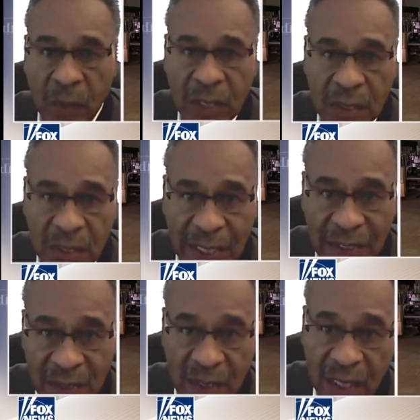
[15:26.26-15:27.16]
to raise the
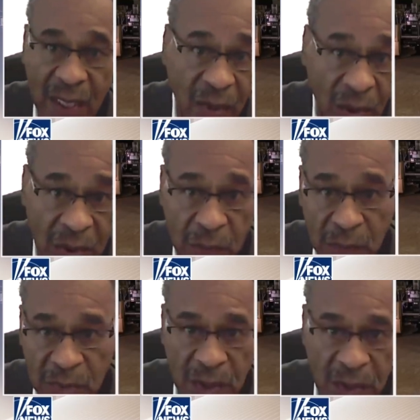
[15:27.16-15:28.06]
taxes in order
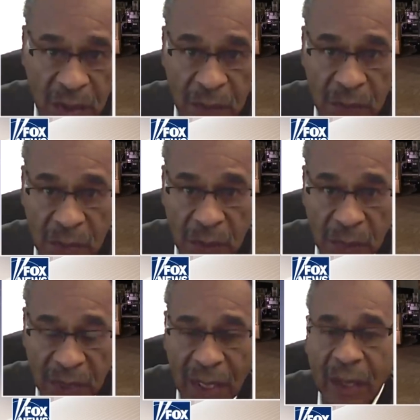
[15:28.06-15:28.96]
to, to, to
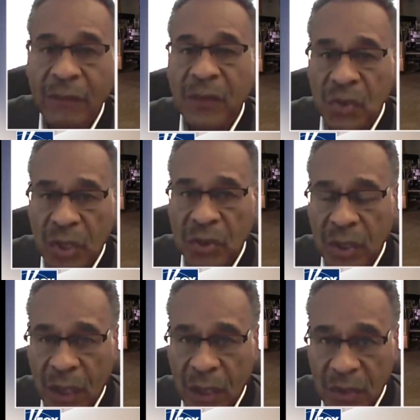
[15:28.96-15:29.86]
pay our infrastructure
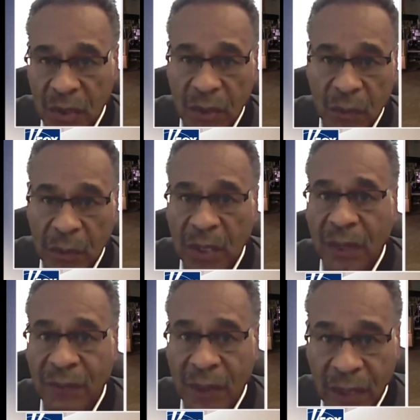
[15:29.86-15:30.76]
costs or the
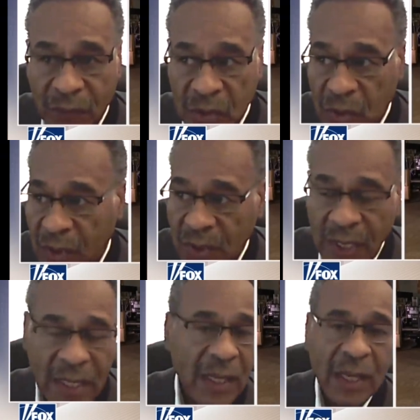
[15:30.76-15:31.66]
rebuilding of our infrastructure.
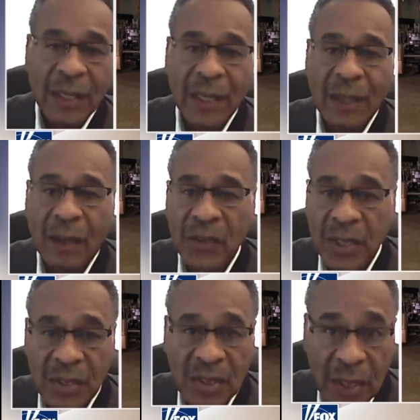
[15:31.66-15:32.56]
And then all of a
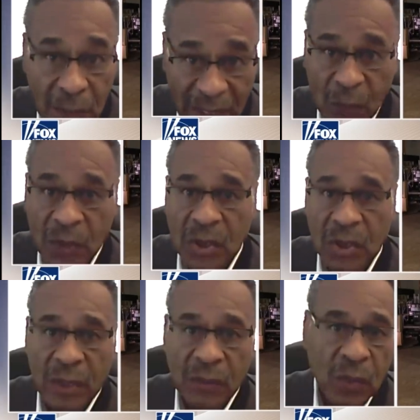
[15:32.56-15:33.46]
sudden somebody will
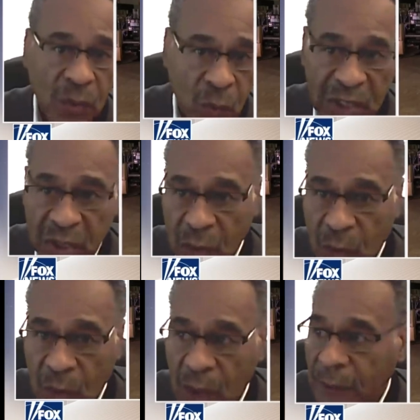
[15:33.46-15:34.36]
start waging a
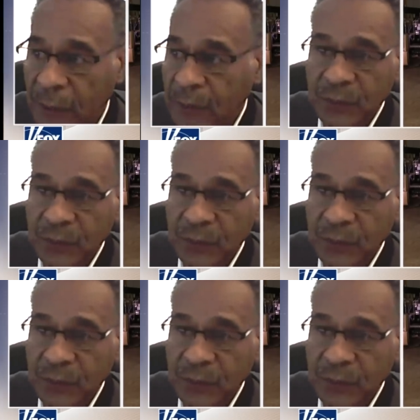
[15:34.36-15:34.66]
war